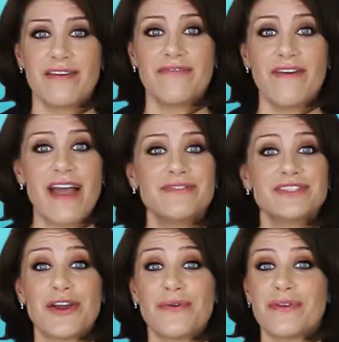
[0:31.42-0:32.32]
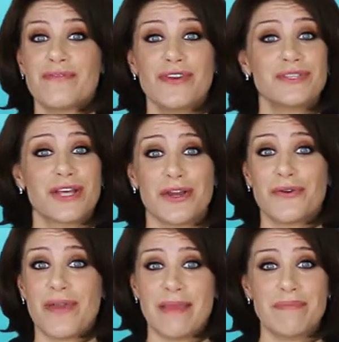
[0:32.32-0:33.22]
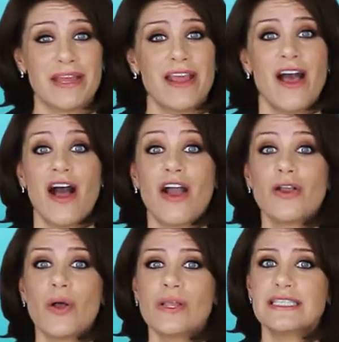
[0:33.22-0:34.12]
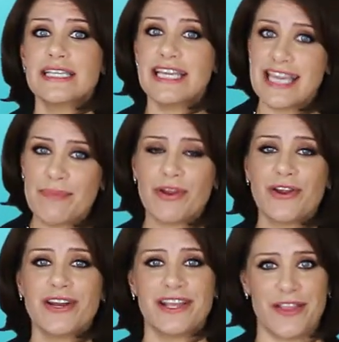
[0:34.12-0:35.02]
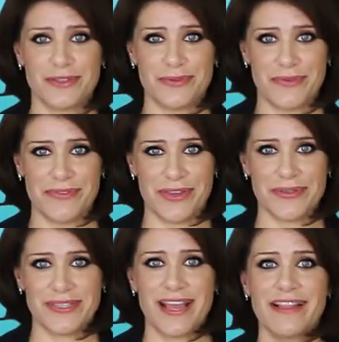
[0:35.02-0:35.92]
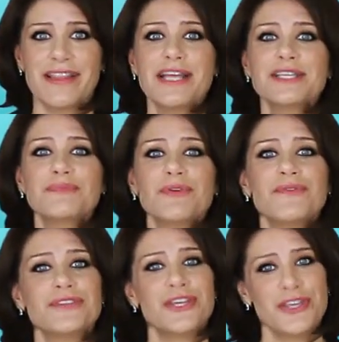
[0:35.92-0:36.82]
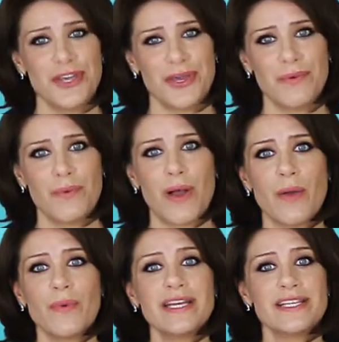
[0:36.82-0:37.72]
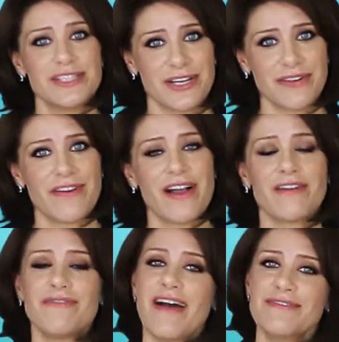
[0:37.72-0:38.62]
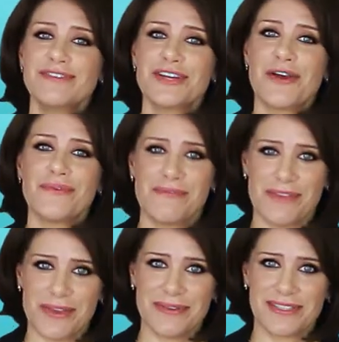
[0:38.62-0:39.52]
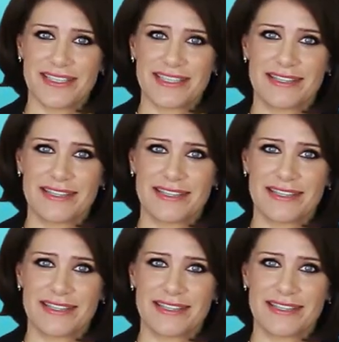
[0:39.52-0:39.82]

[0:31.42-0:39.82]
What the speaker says: 5-star reviews are great, but our goal is to keep earning those reviews. Let us prove to you why we deserve our 5-star reviews.